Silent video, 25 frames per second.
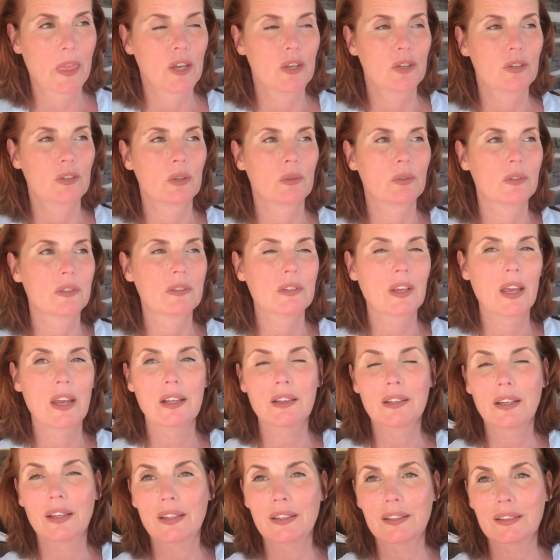So it's saying,
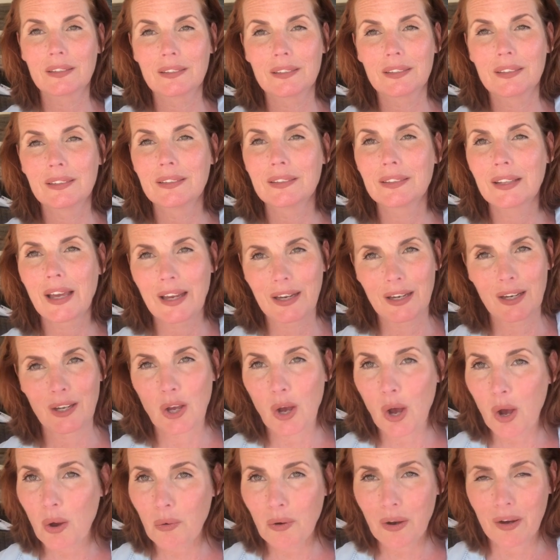like, let
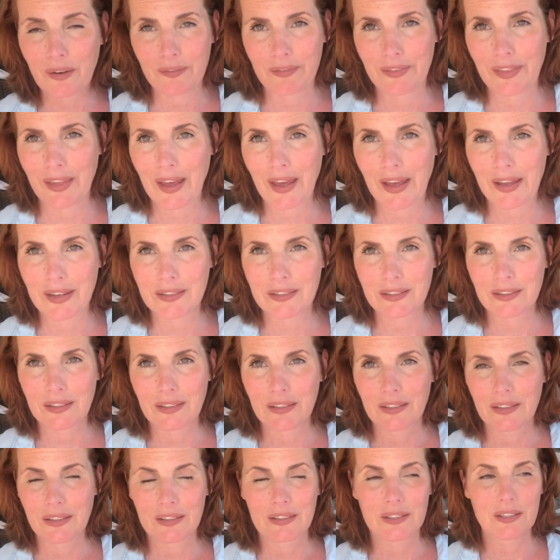go of that.
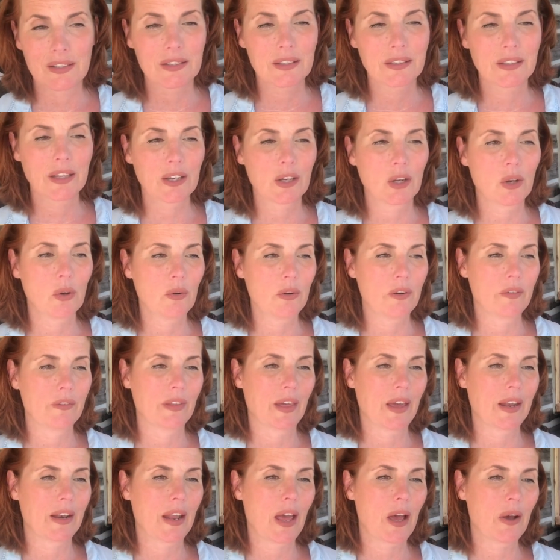Just let go of
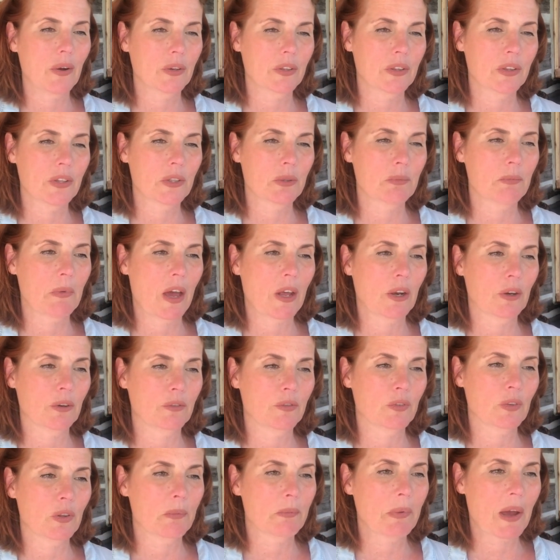that. How could this matter?
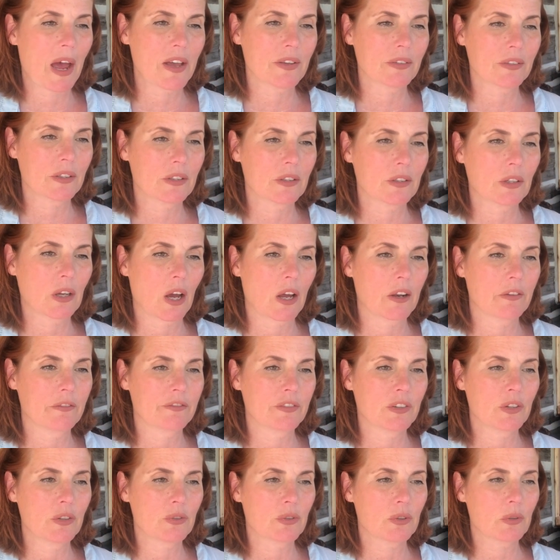For the past is gone,
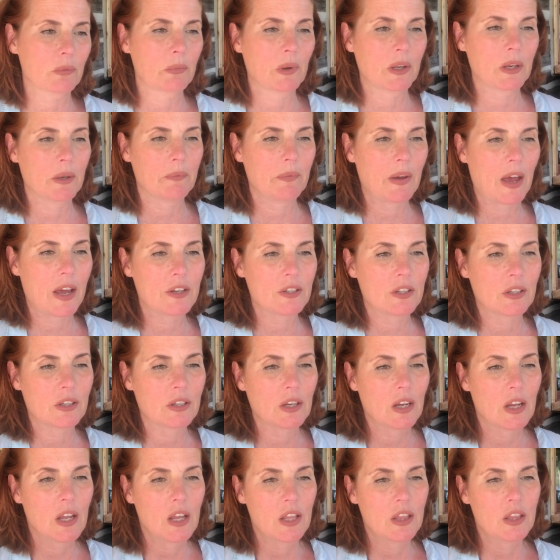future but imagined.
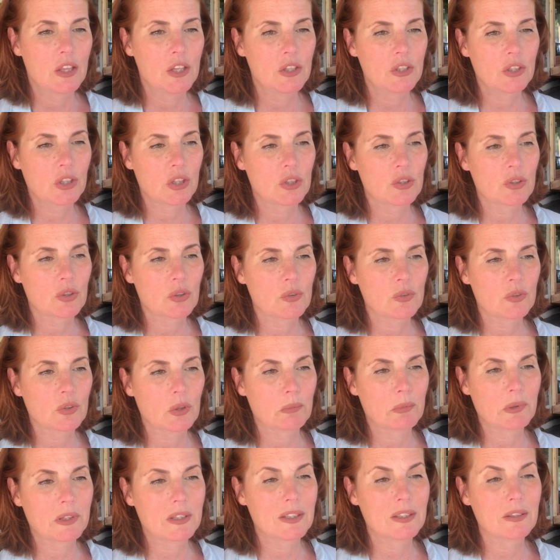These concerns are
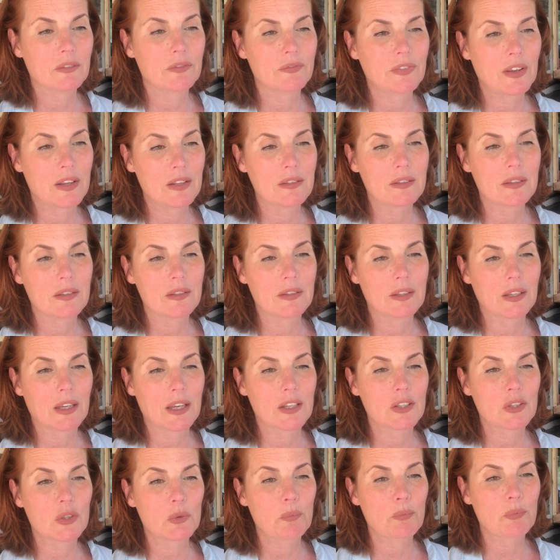but defenses
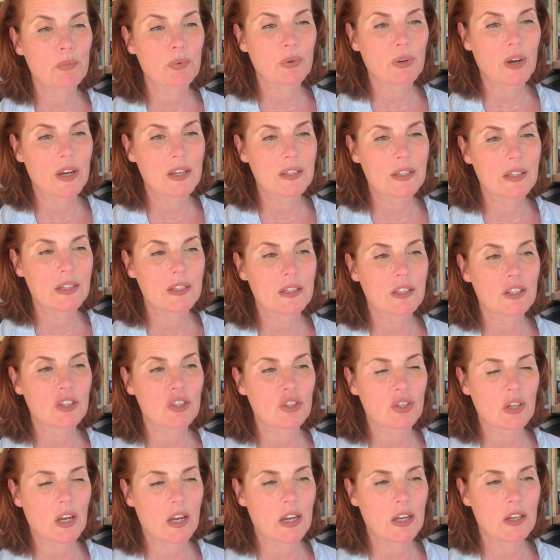against present
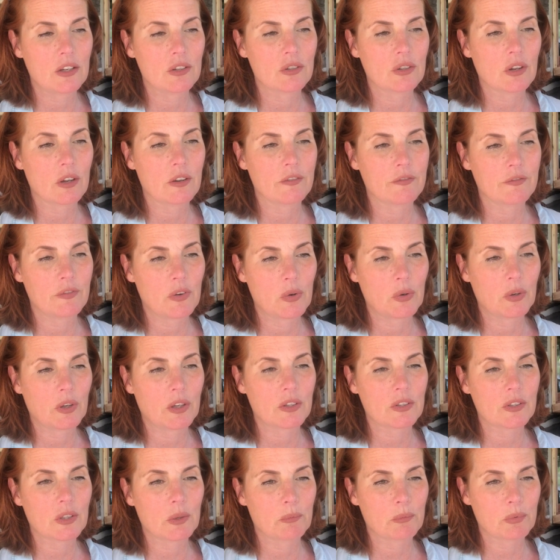change of
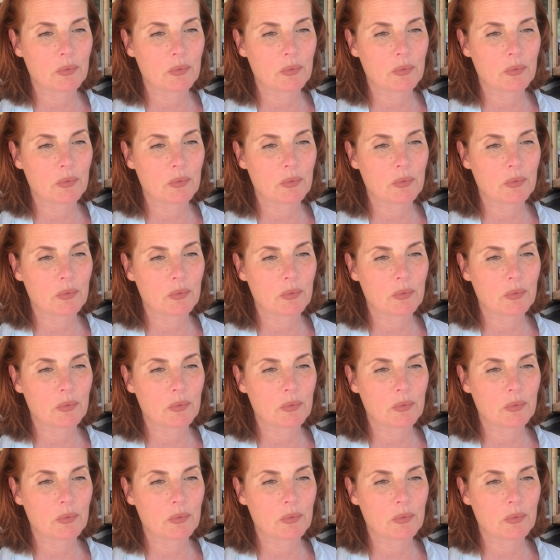focus and